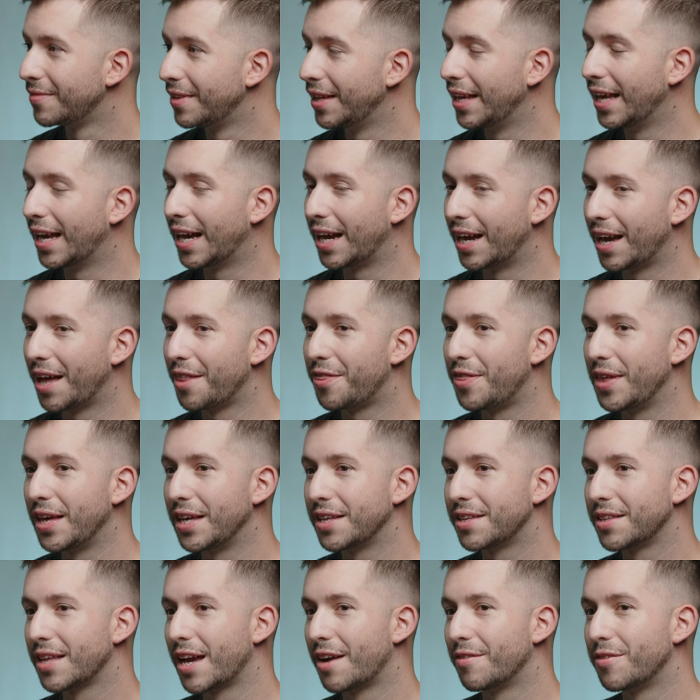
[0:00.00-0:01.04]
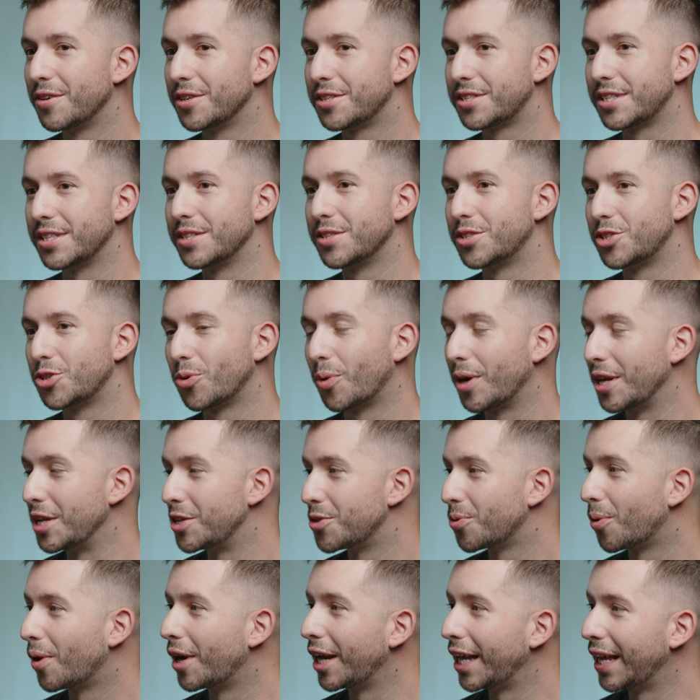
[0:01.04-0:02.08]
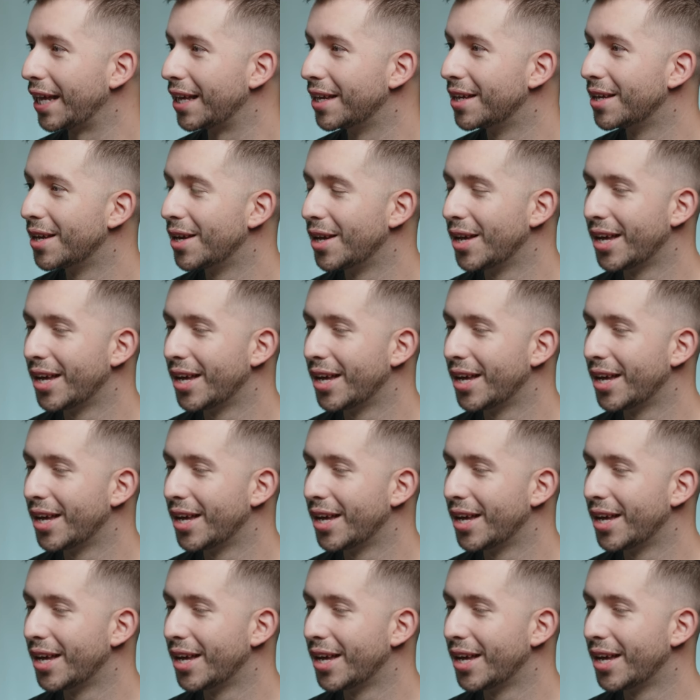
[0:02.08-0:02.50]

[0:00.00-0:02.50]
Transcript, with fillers: Yeah, I think ever since 2020,